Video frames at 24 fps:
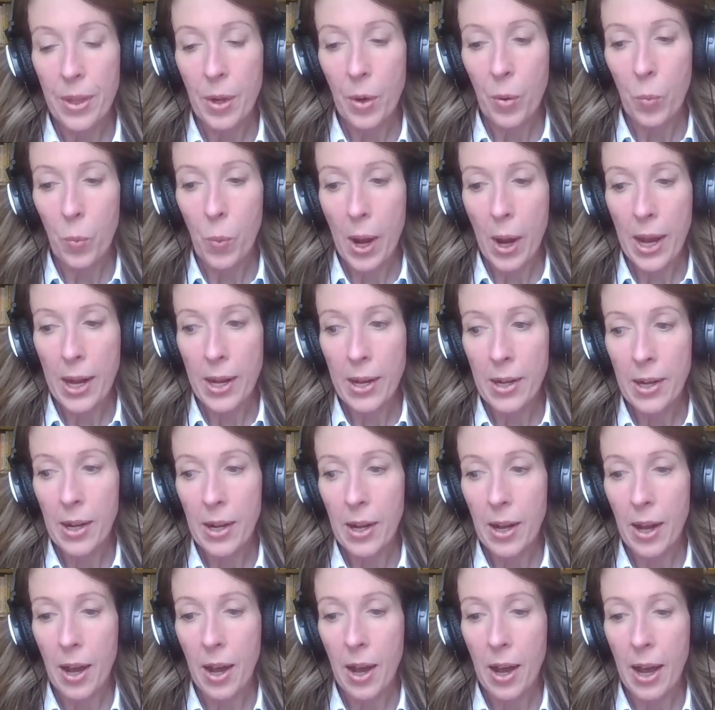
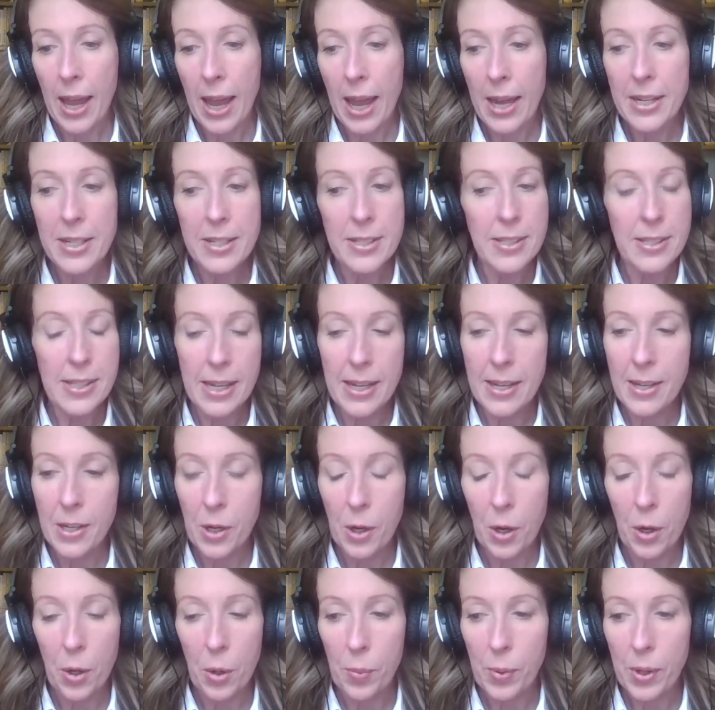when I had a
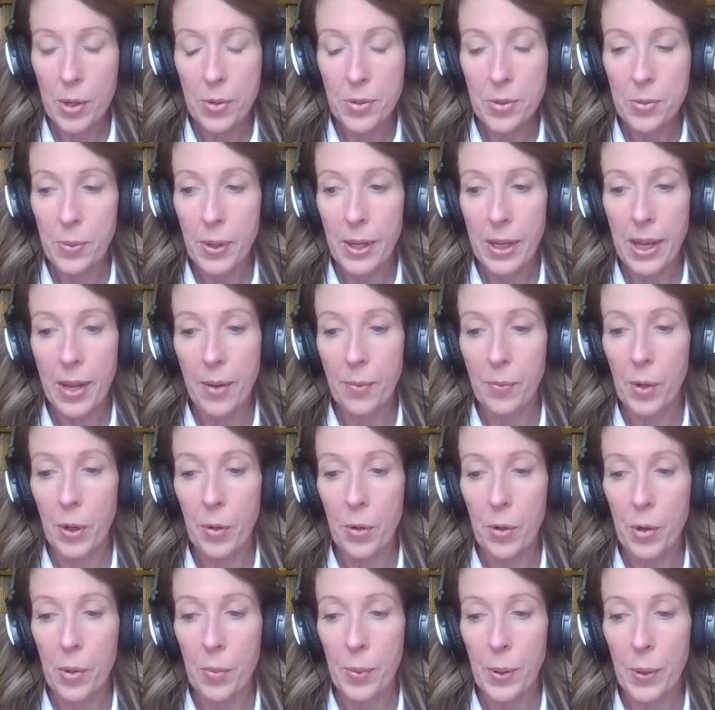CEO, when I was working in
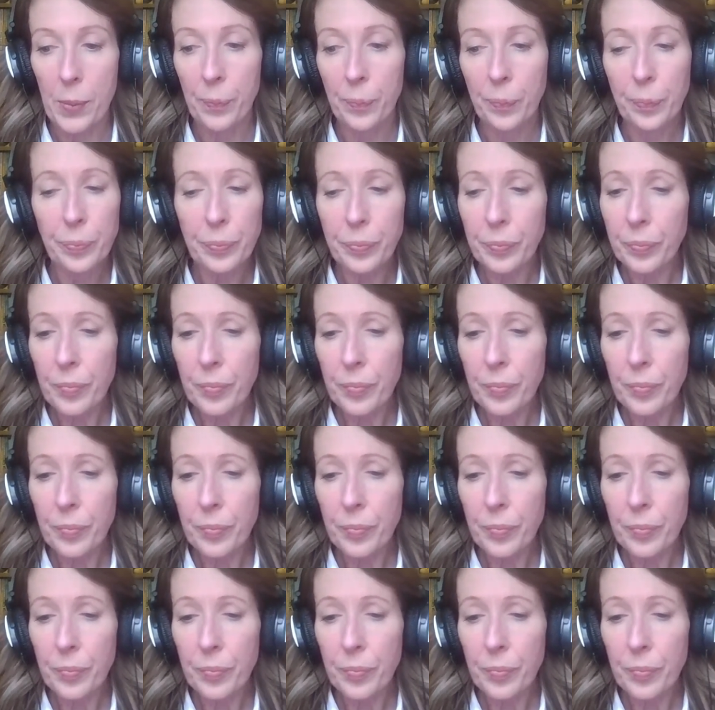recruitment,